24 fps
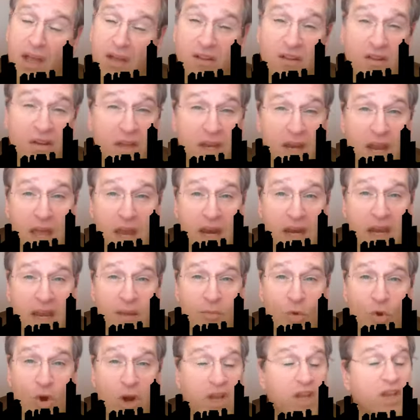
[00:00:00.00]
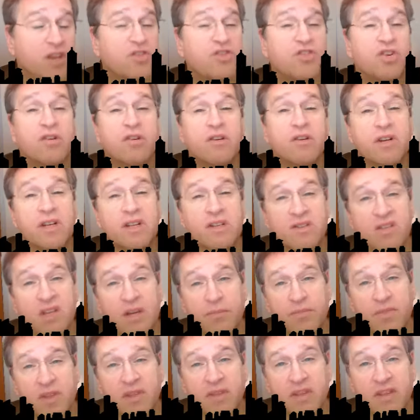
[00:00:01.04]
not looking at it anymore, and you turn in
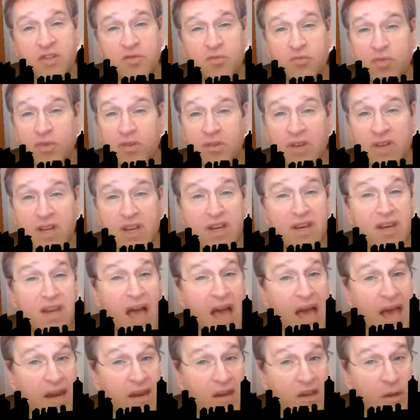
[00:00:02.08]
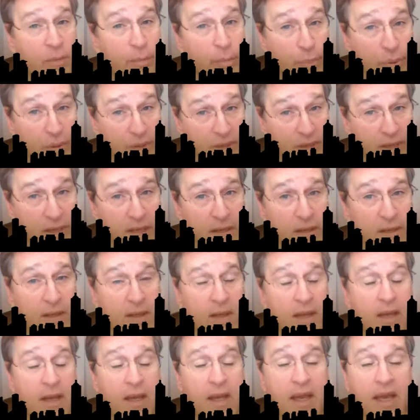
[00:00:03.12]
something that's really not complete.
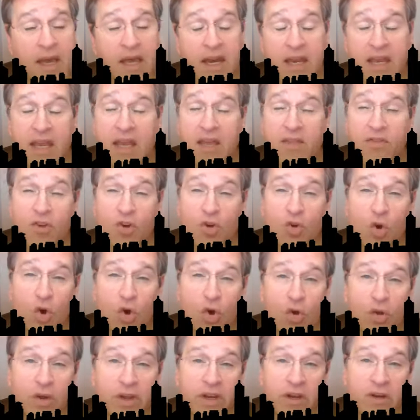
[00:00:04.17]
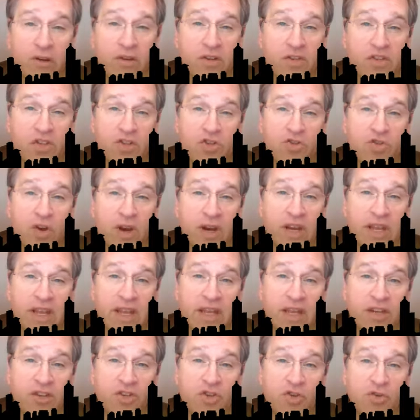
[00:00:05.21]
And again, the goal here is to try to
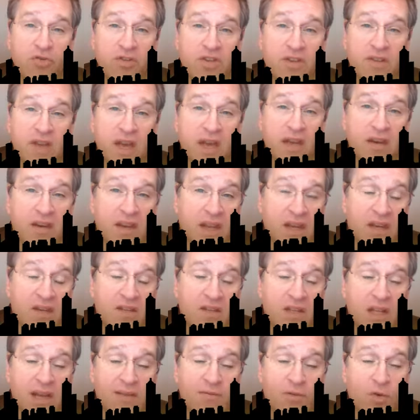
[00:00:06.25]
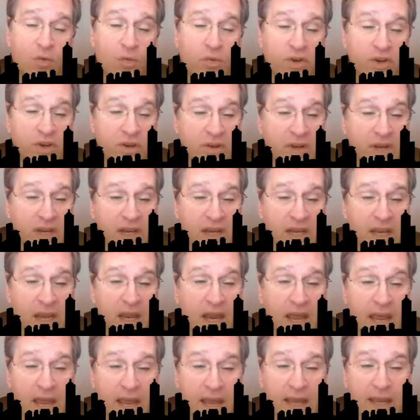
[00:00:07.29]
get you to that next level where you're going to
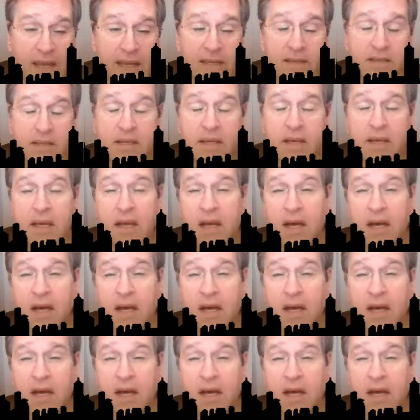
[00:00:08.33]
get A's.